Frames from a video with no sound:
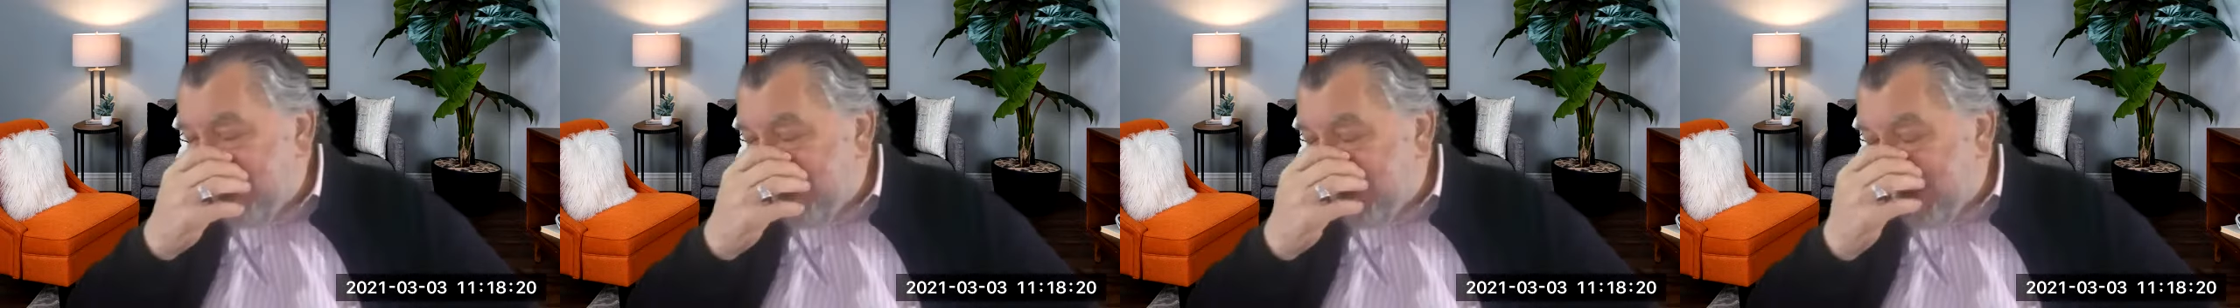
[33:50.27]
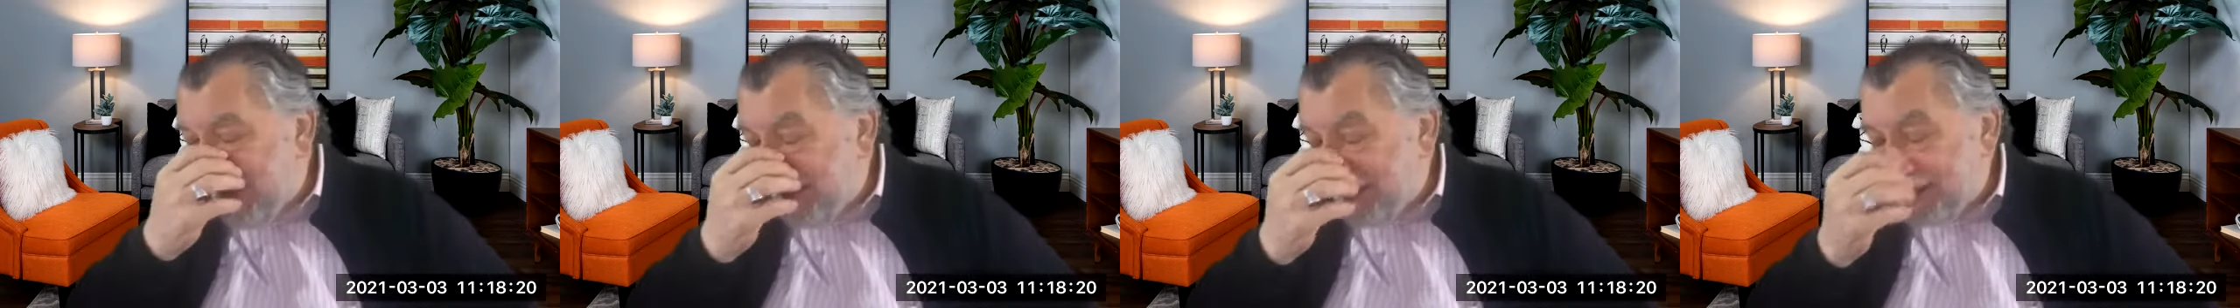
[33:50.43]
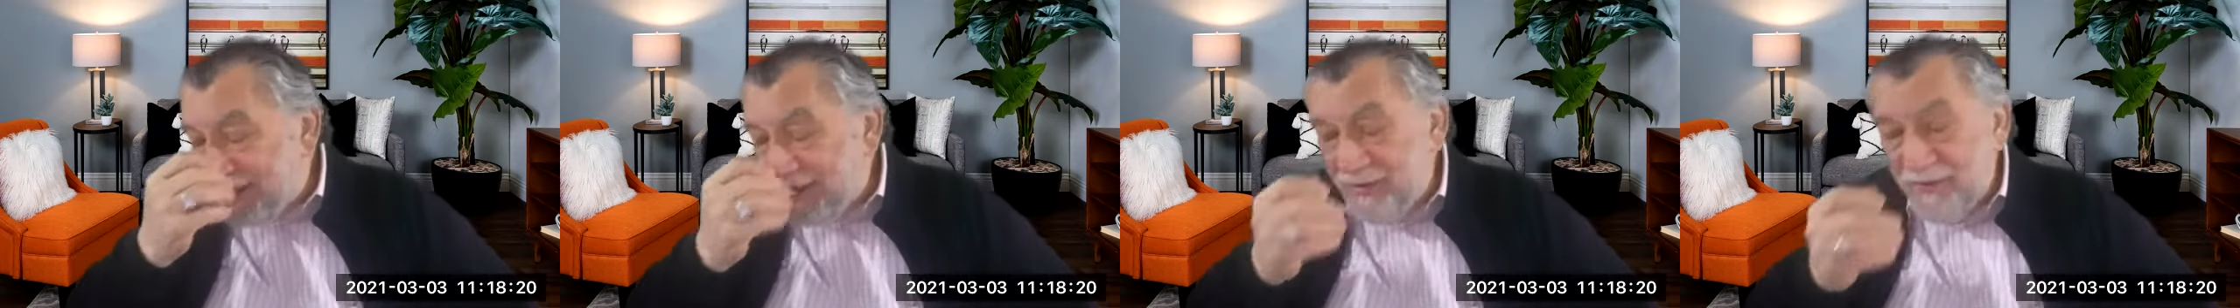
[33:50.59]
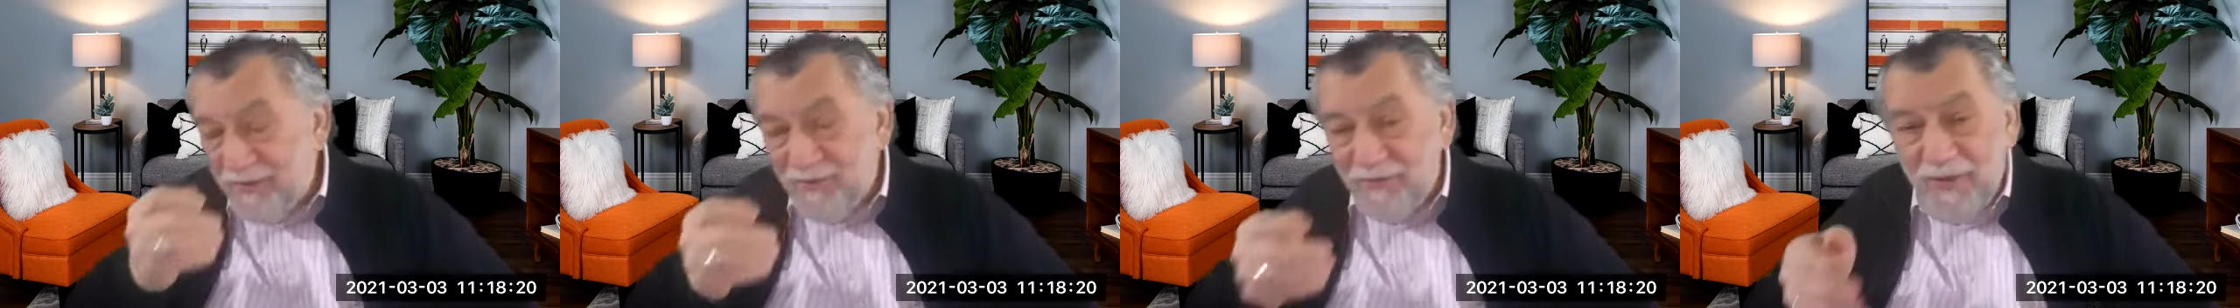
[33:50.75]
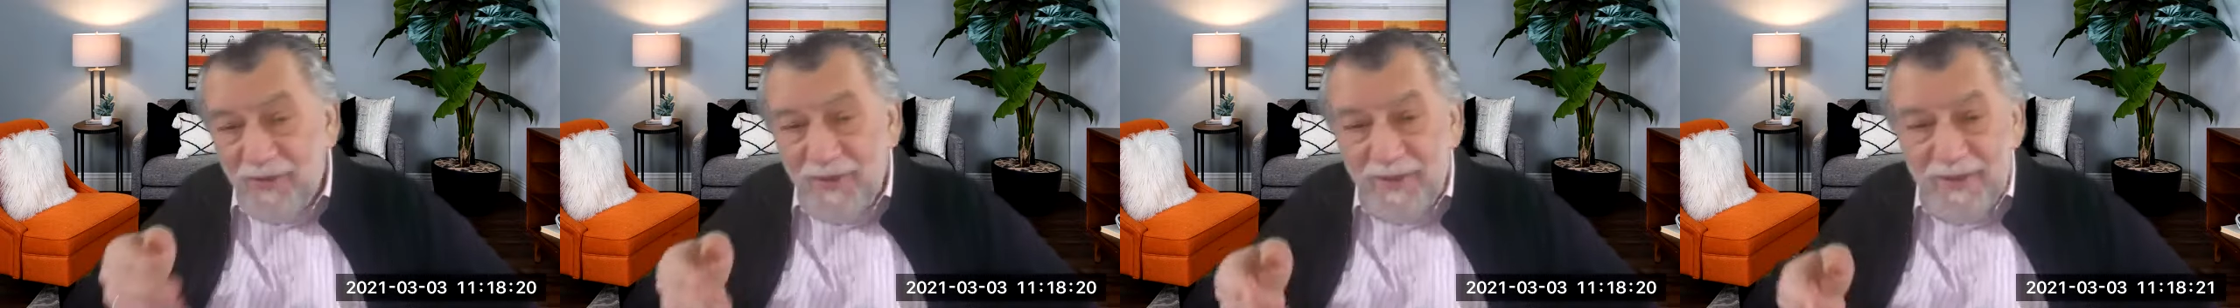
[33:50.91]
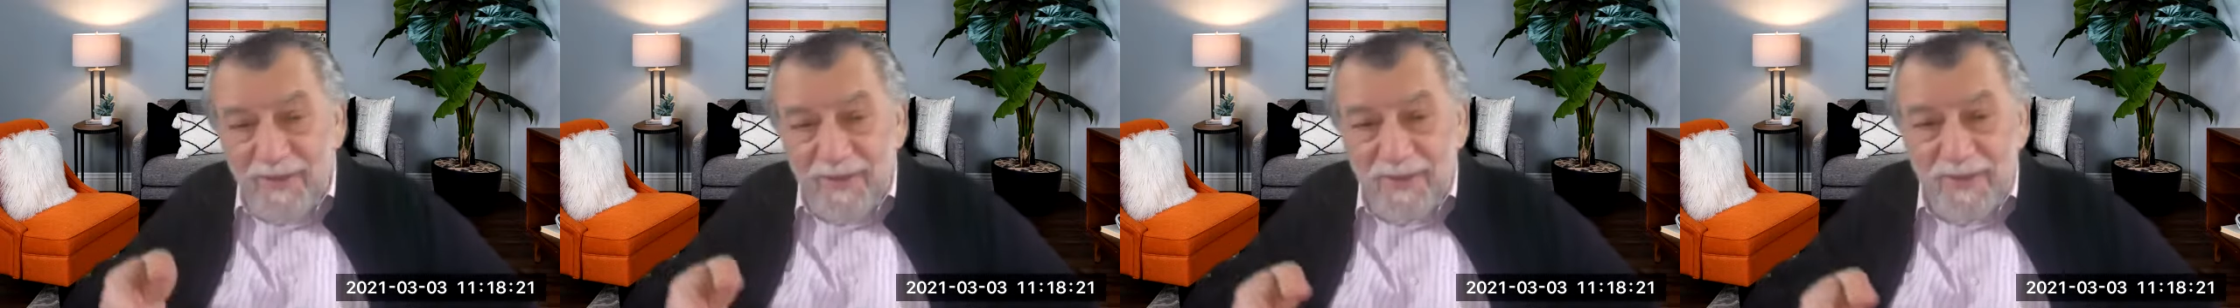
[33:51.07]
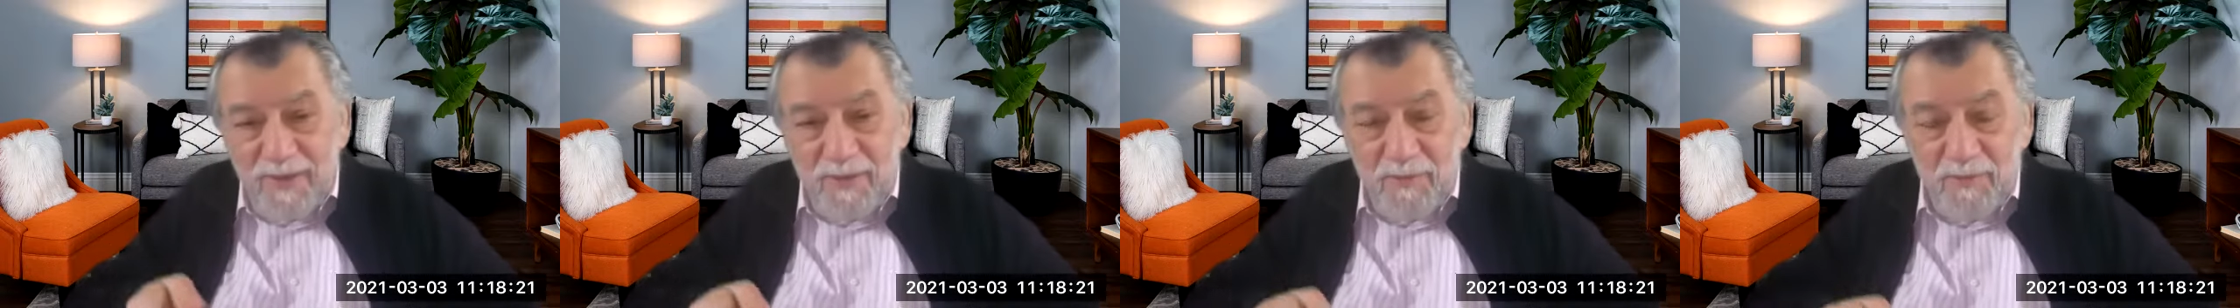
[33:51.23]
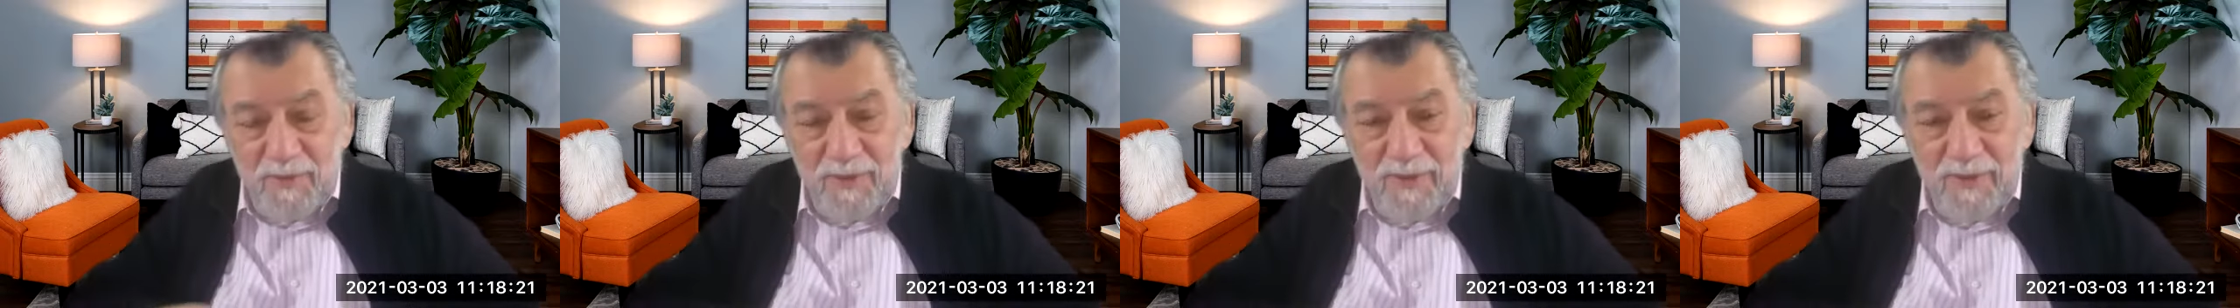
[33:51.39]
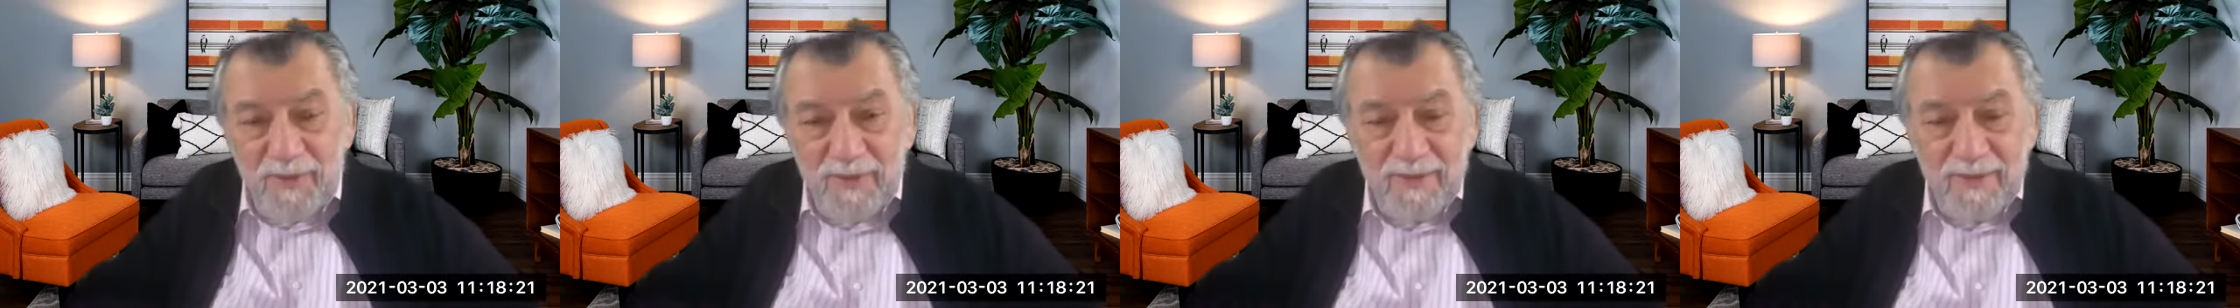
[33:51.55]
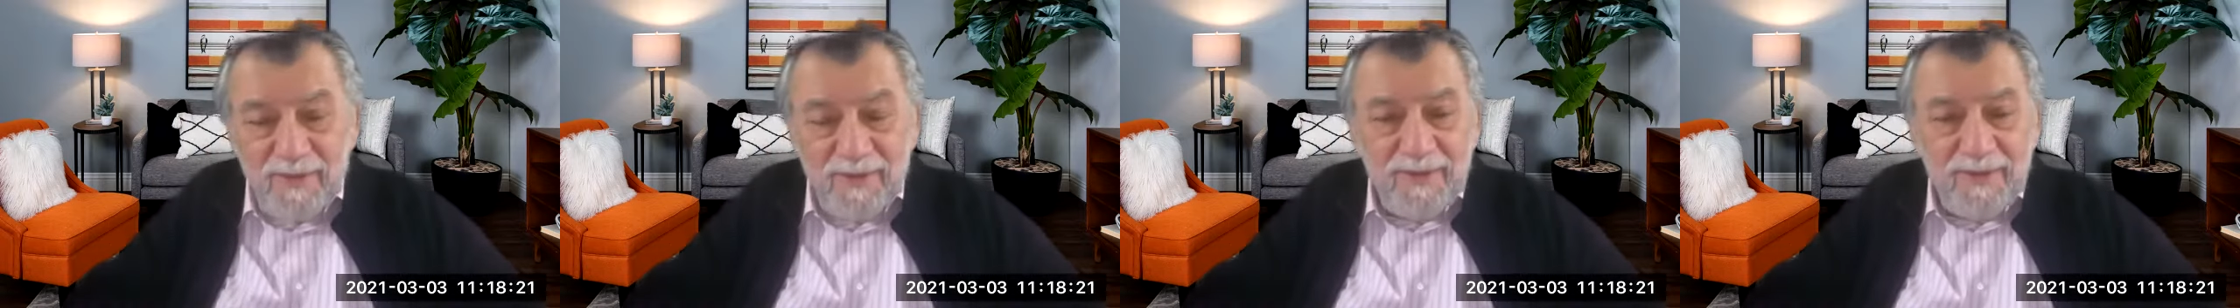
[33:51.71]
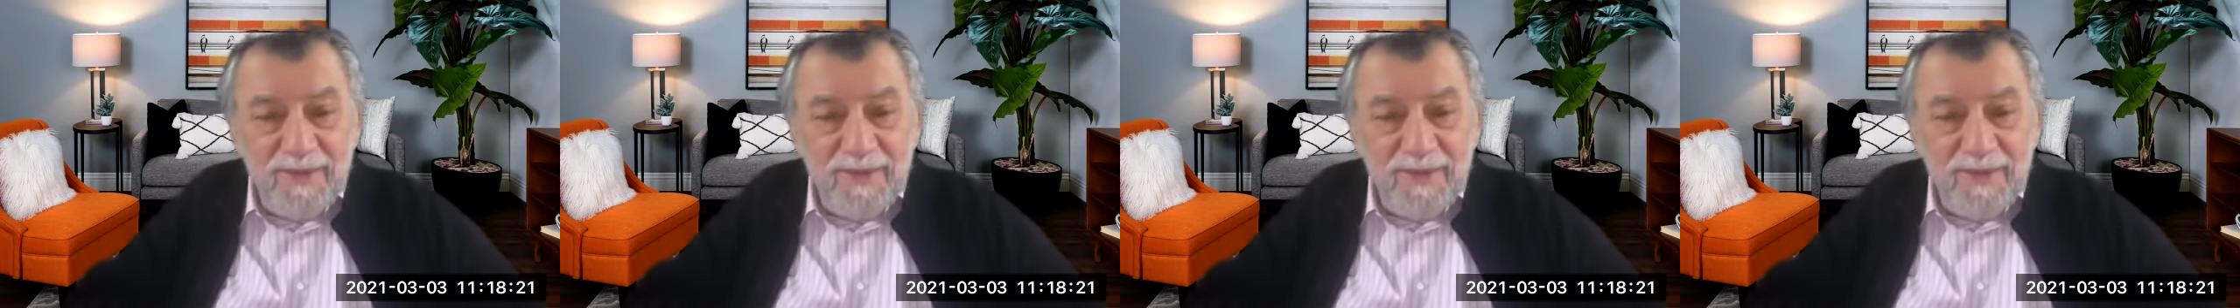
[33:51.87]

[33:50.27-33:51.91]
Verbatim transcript: and he invited him in,